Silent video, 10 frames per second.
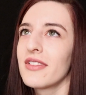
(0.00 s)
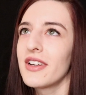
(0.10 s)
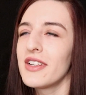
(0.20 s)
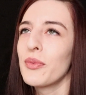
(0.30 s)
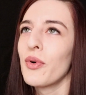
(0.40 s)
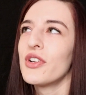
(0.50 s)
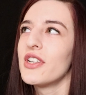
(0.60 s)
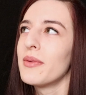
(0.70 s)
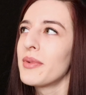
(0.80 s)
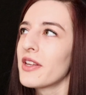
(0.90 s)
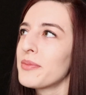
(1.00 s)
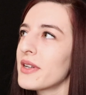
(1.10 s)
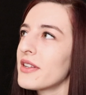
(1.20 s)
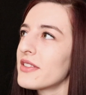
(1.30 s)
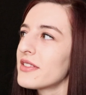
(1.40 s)
I did watch it, but that's
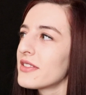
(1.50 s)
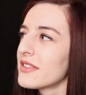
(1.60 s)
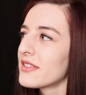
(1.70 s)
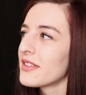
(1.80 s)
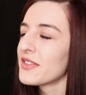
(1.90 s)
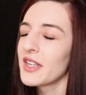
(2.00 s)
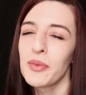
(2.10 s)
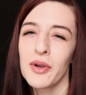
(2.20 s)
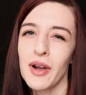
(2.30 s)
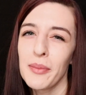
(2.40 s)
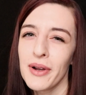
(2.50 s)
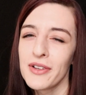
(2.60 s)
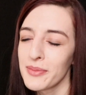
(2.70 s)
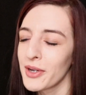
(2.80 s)
because I was staying with my grandparents.